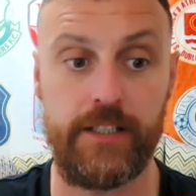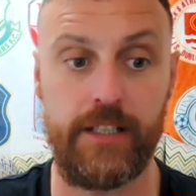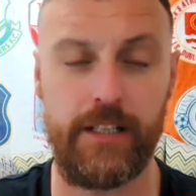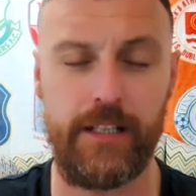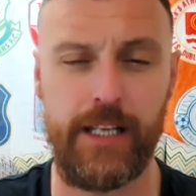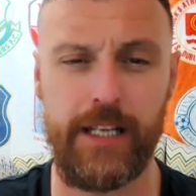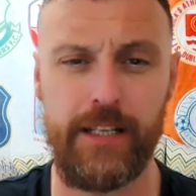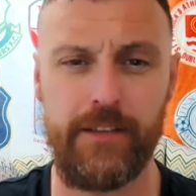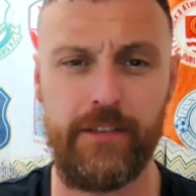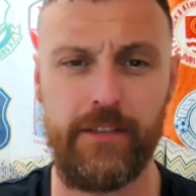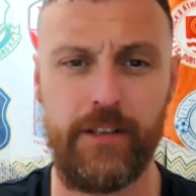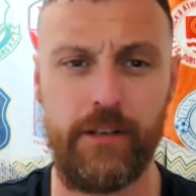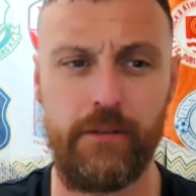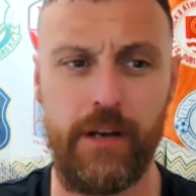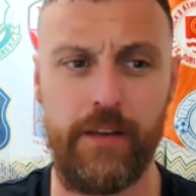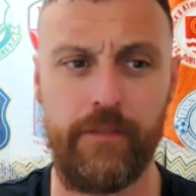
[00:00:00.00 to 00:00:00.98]
and I'll get into
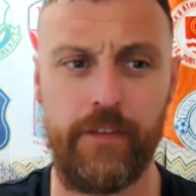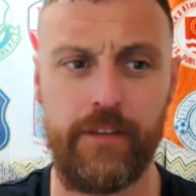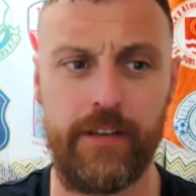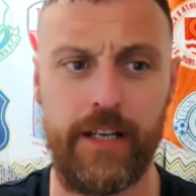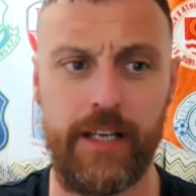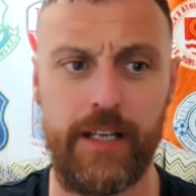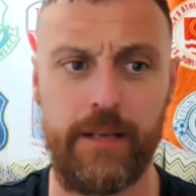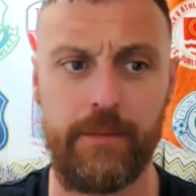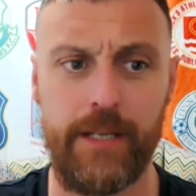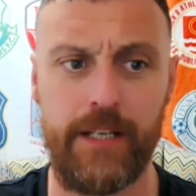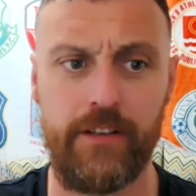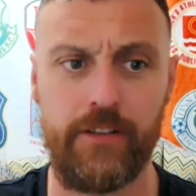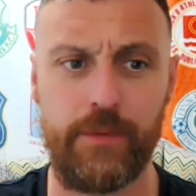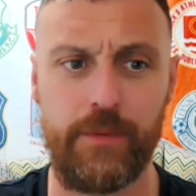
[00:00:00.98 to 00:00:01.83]
the UEFA thing in a minute.